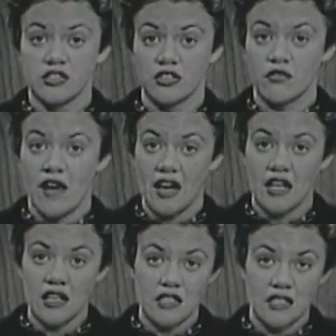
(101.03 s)
do that
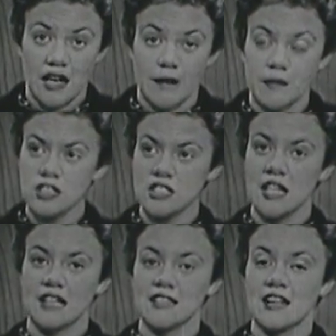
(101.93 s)
any time. It's just
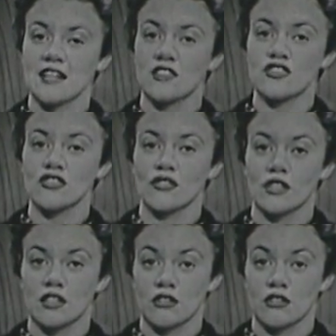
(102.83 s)
like telling a story,